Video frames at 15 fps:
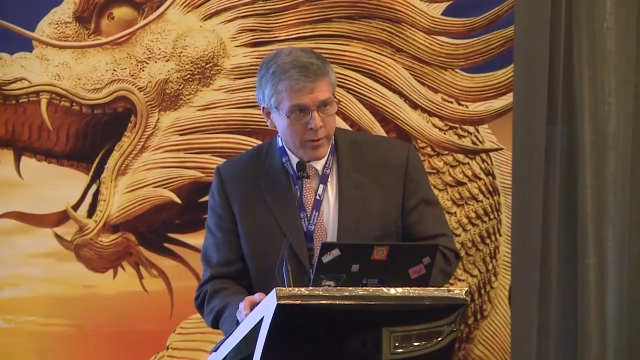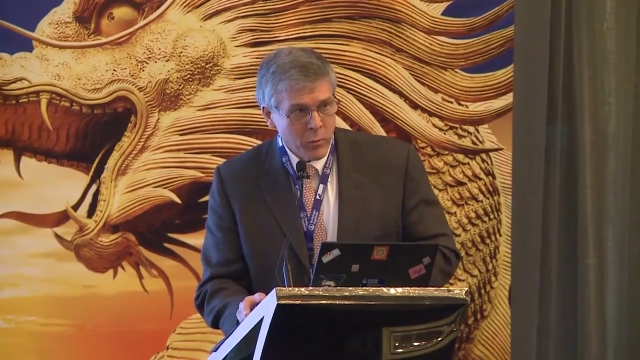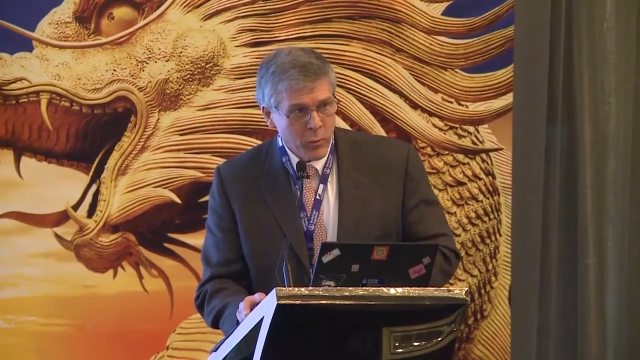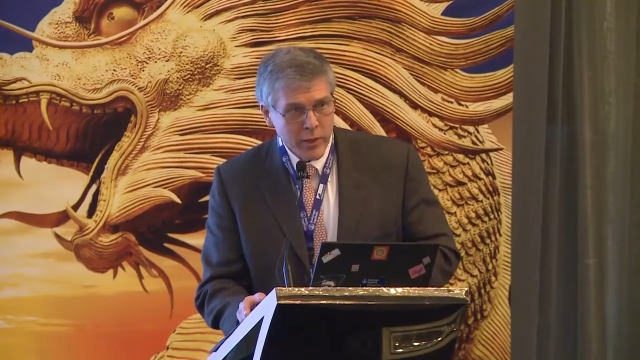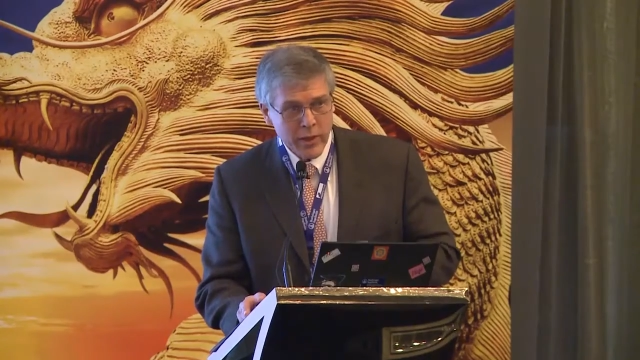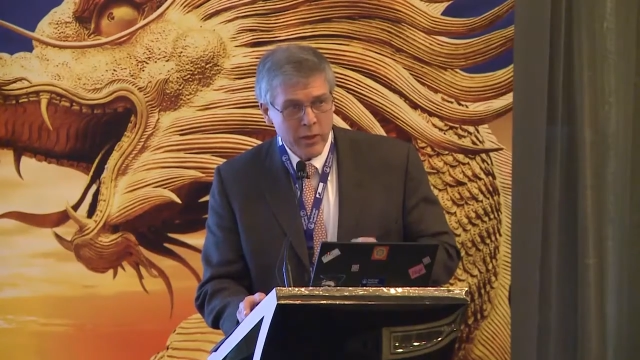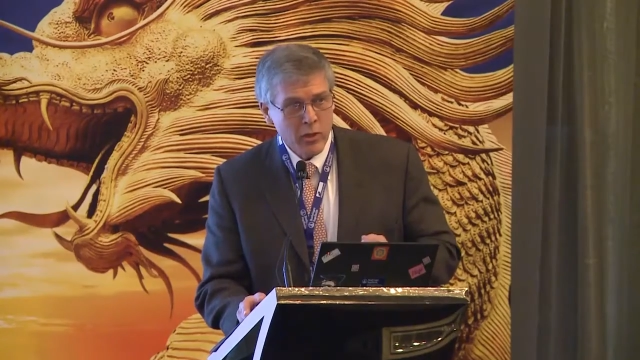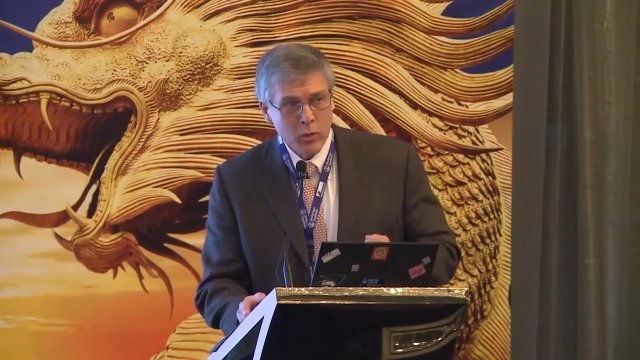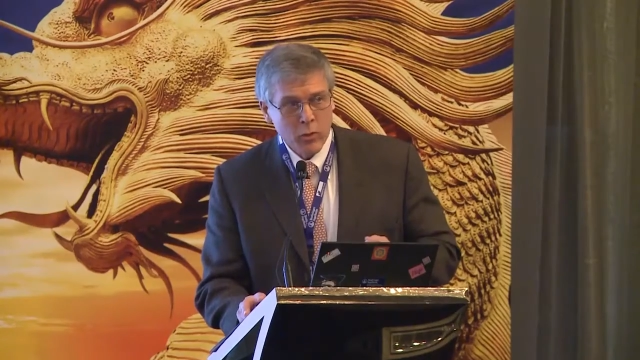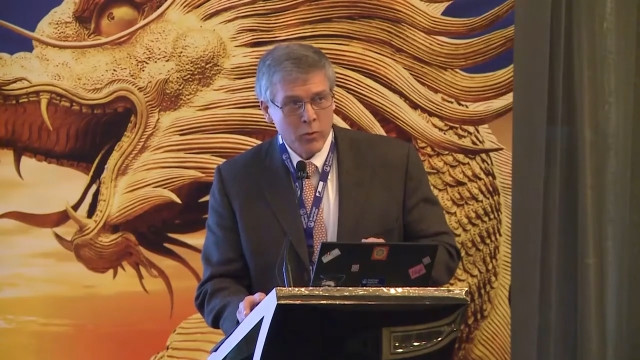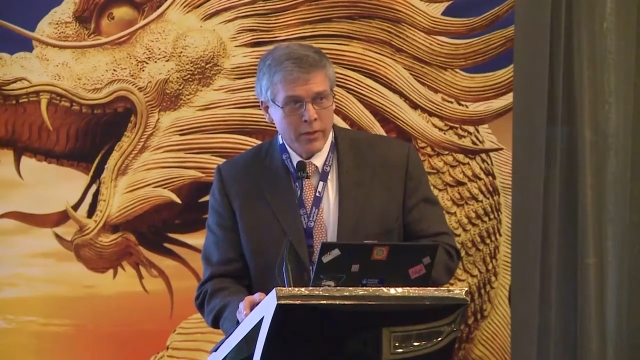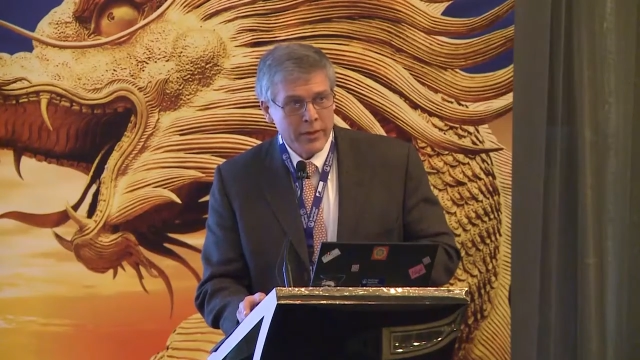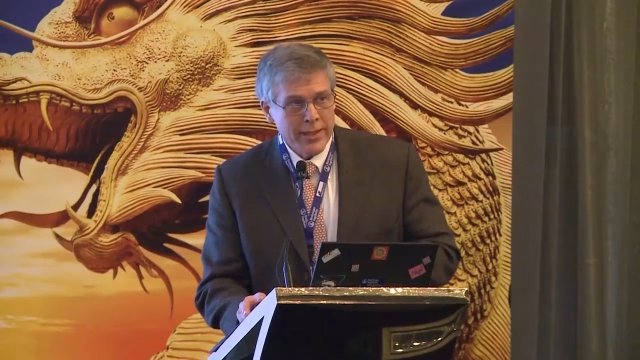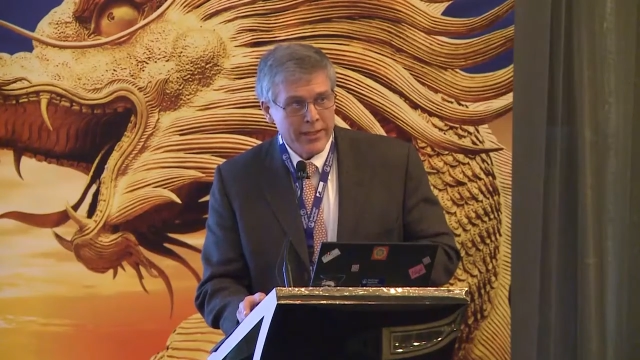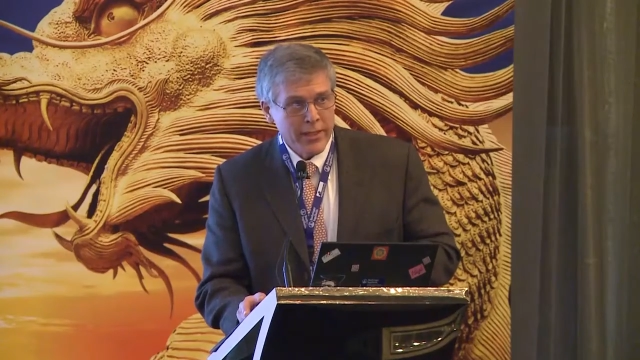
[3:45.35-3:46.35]
We didn't know
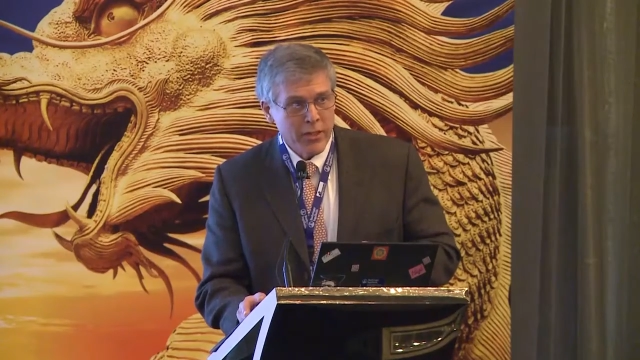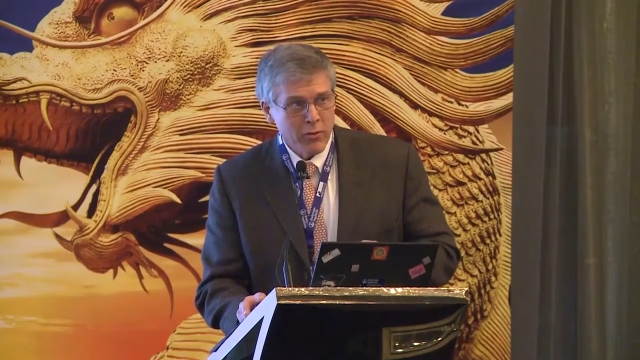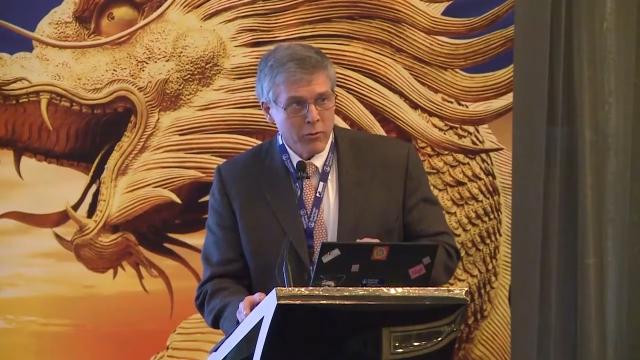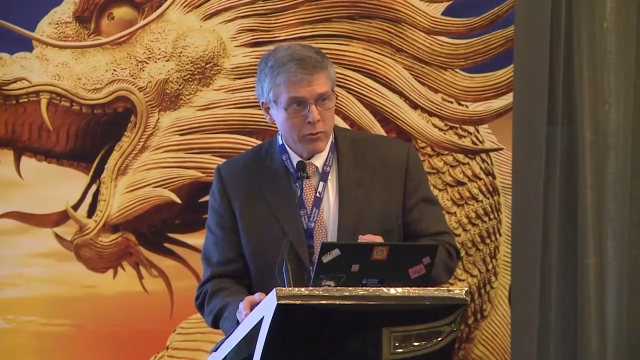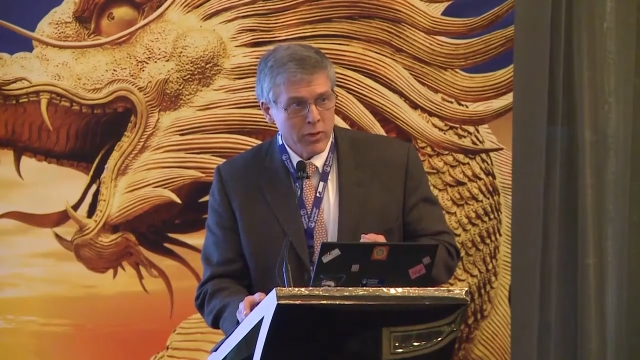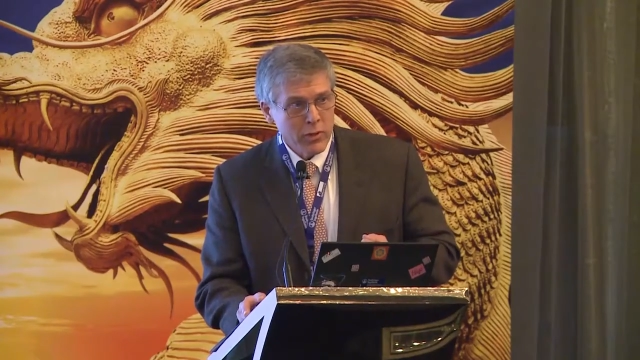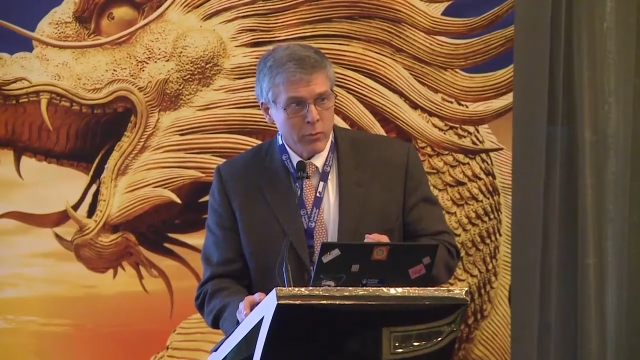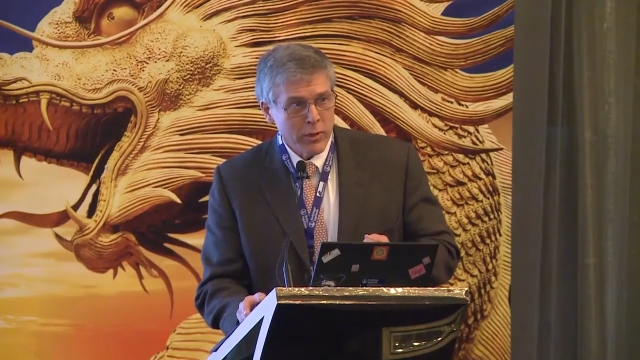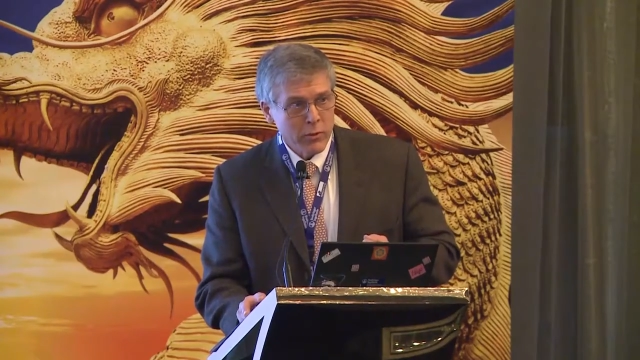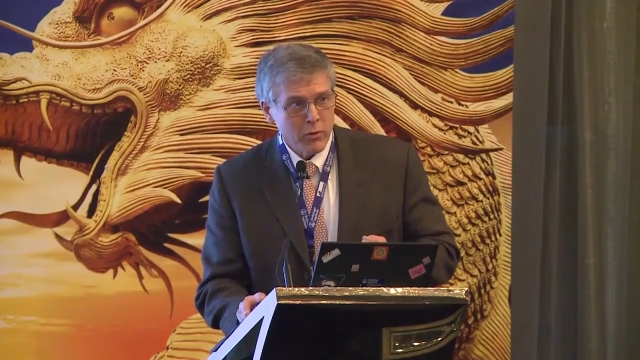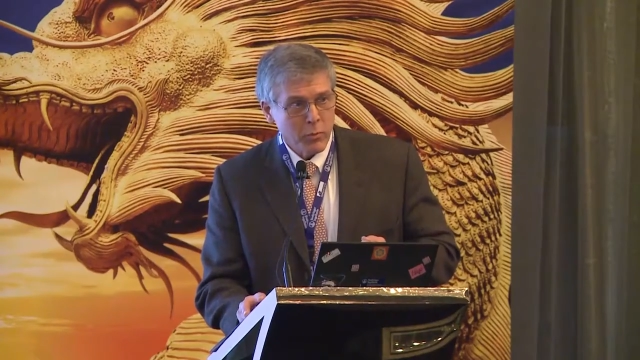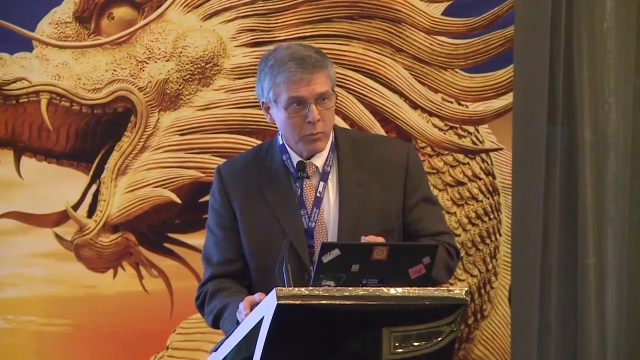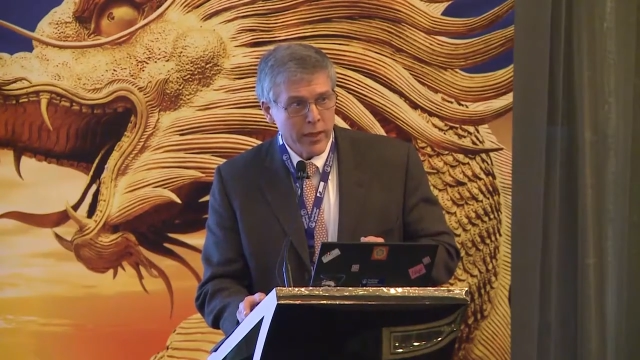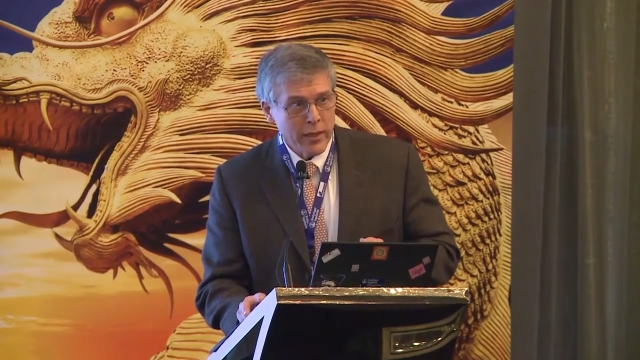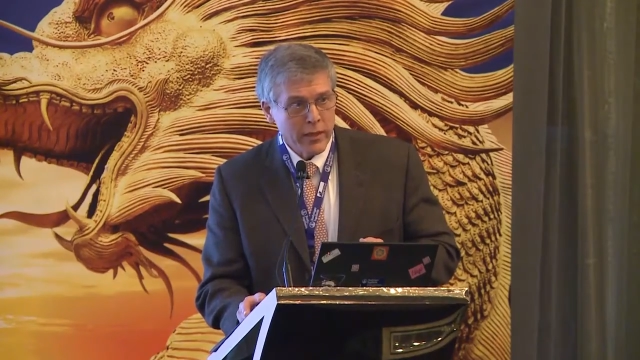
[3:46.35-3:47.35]
in 1930 when this
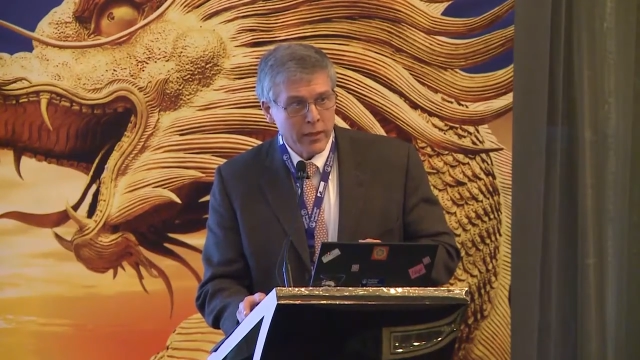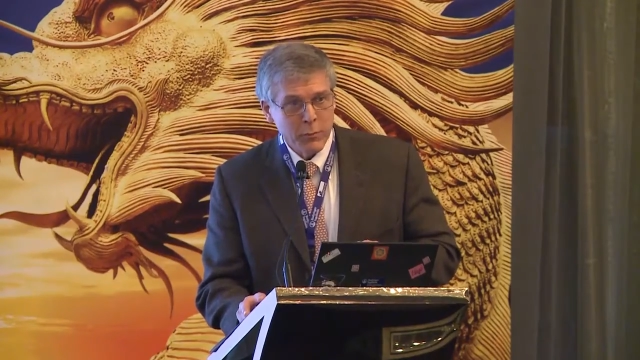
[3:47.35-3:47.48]
was painted,